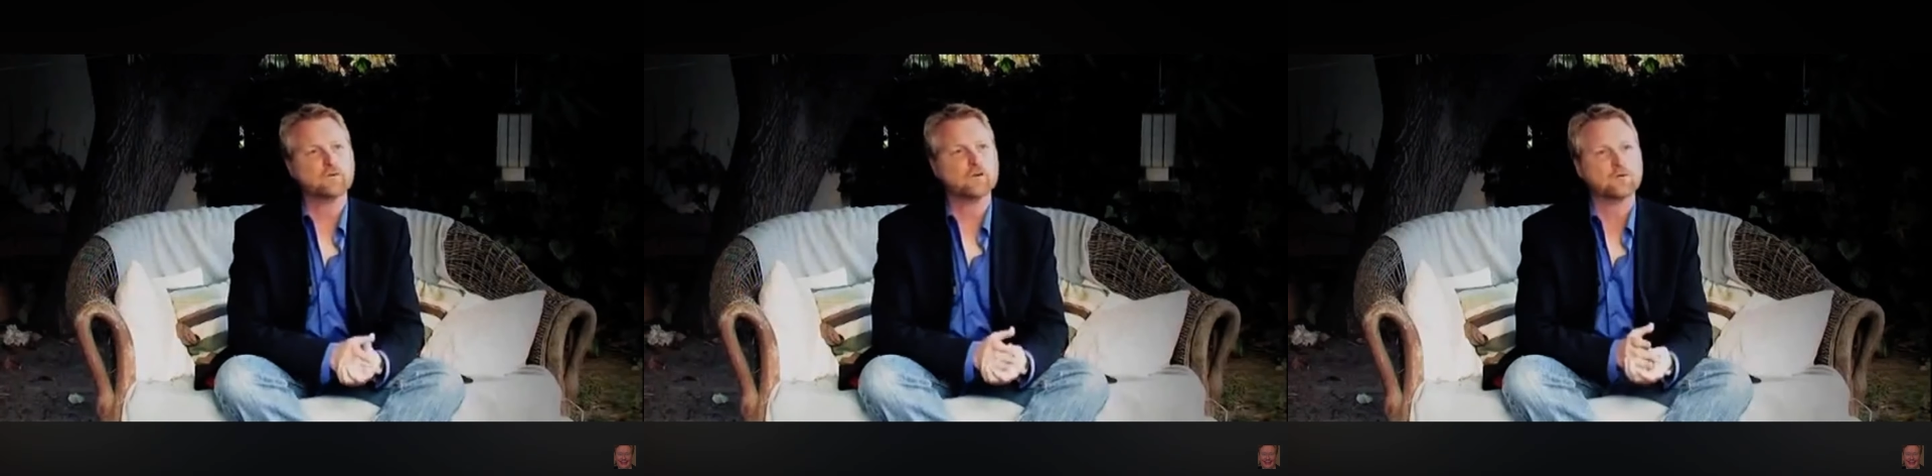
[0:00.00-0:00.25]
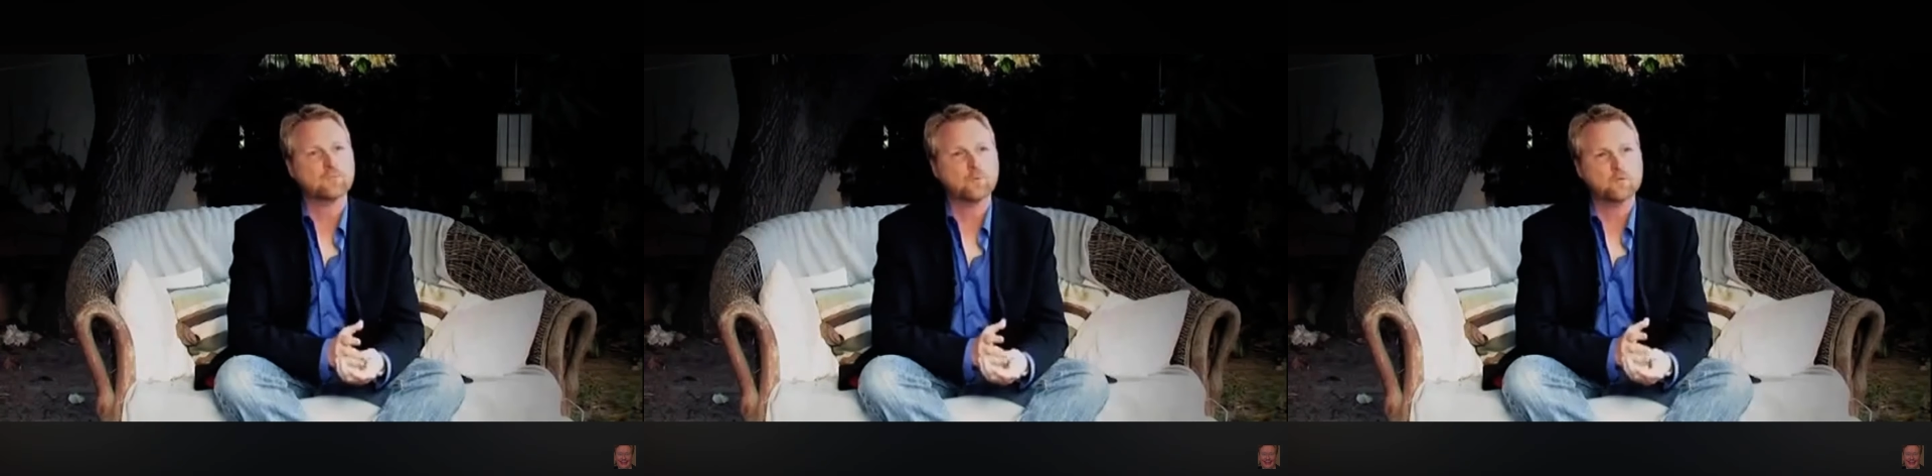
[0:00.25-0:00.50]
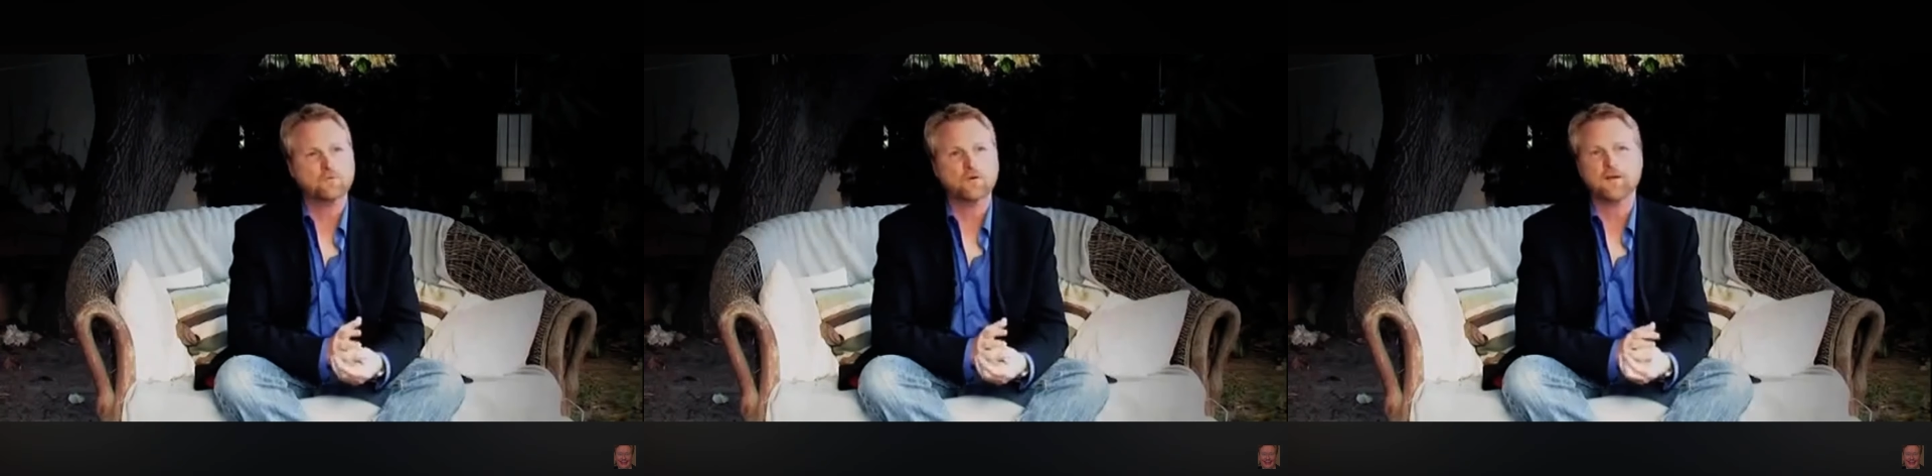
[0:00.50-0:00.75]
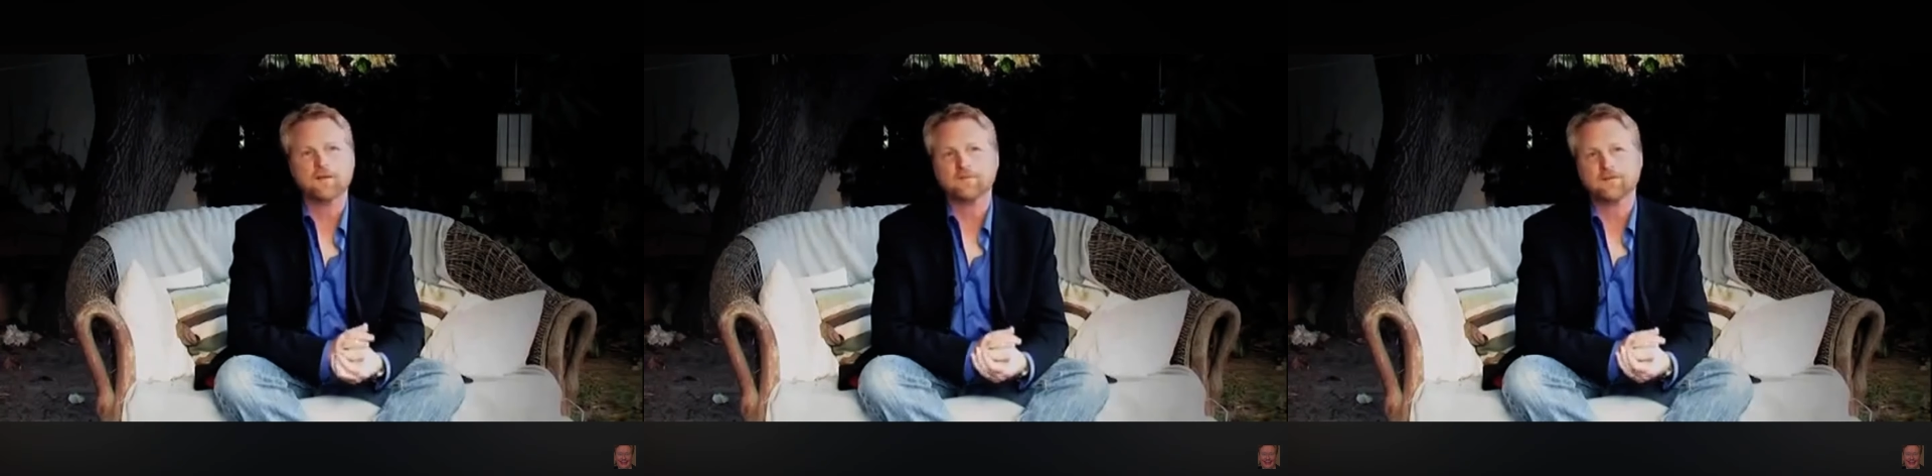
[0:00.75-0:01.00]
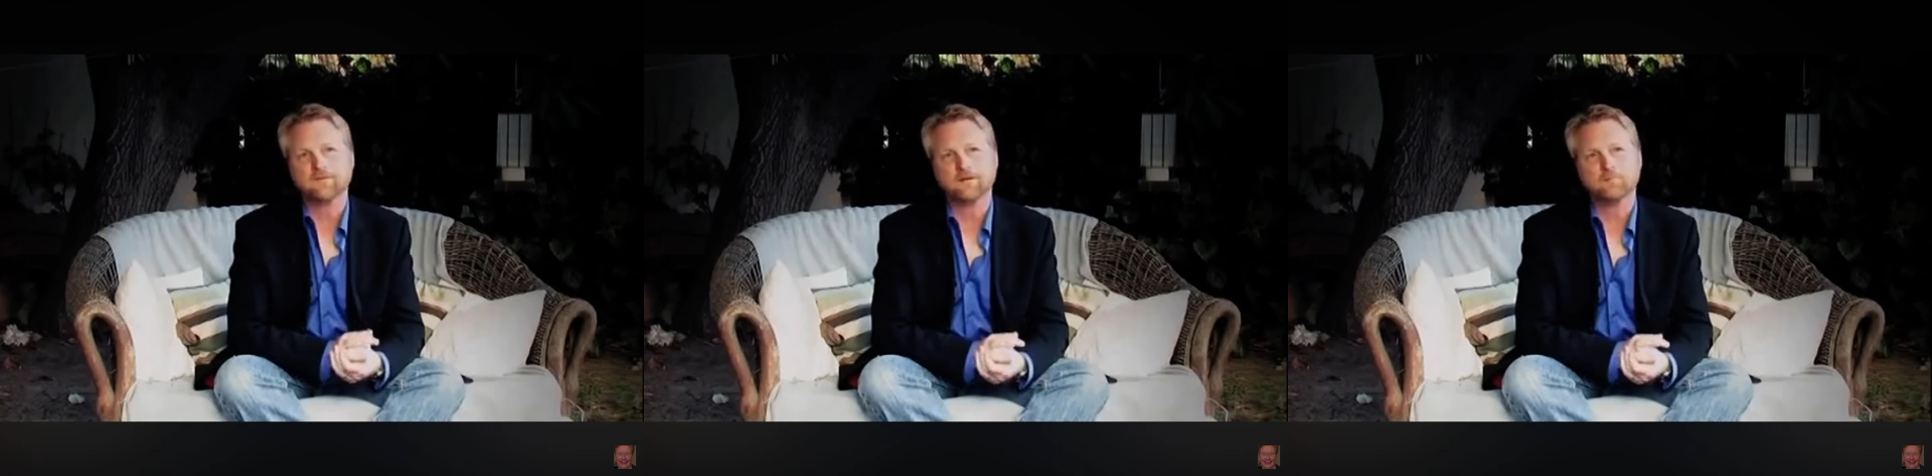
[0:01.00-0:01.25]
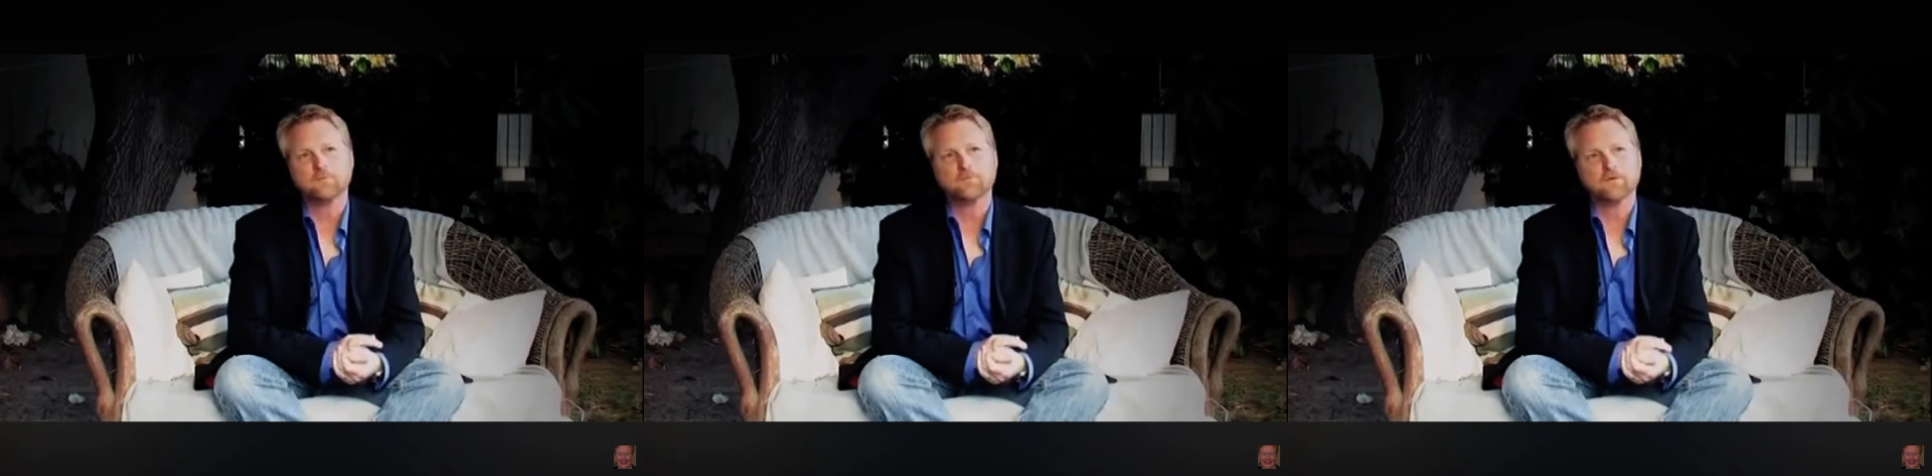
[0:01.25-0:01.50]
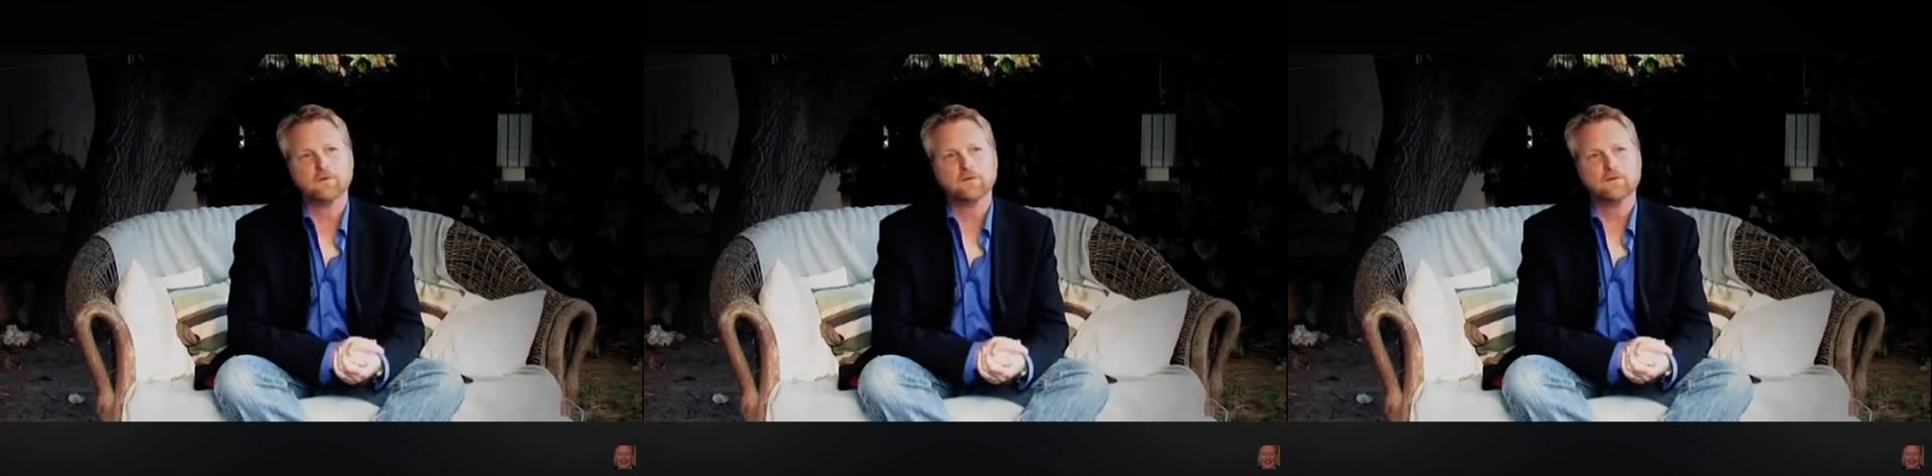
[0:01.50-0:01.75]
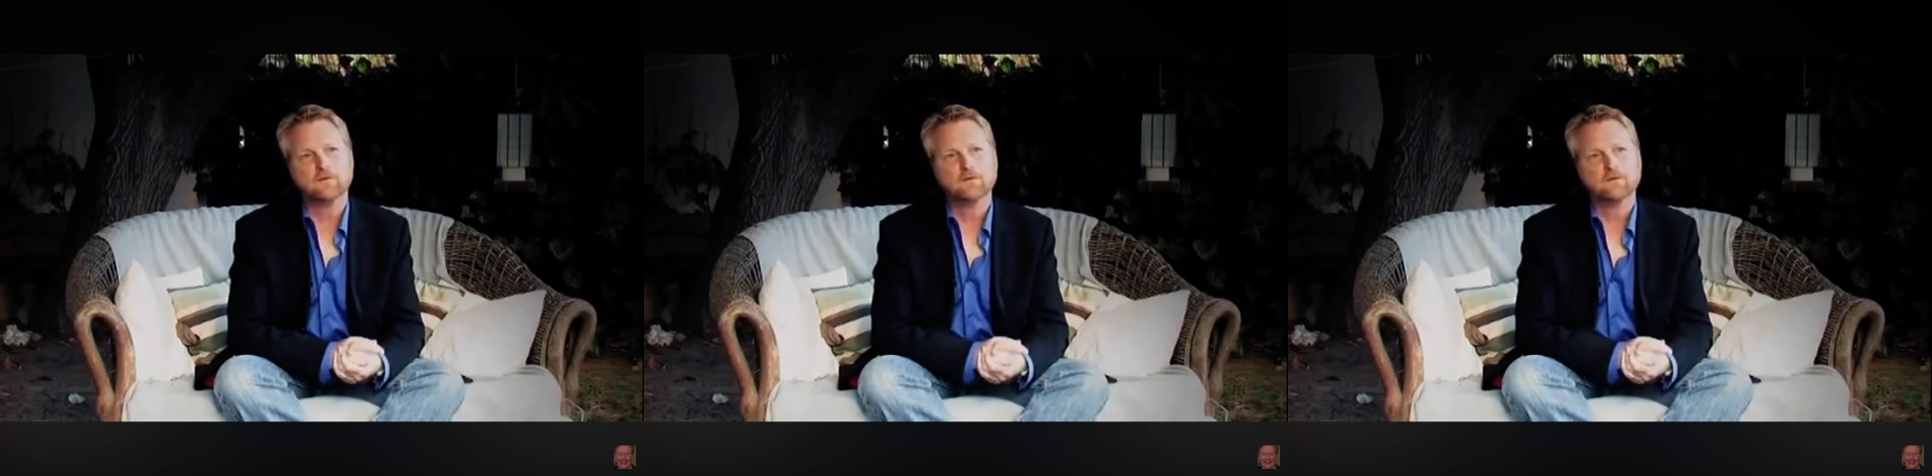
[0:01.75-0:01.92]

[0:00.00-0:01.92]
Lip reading: on a 4-track, that type of thing.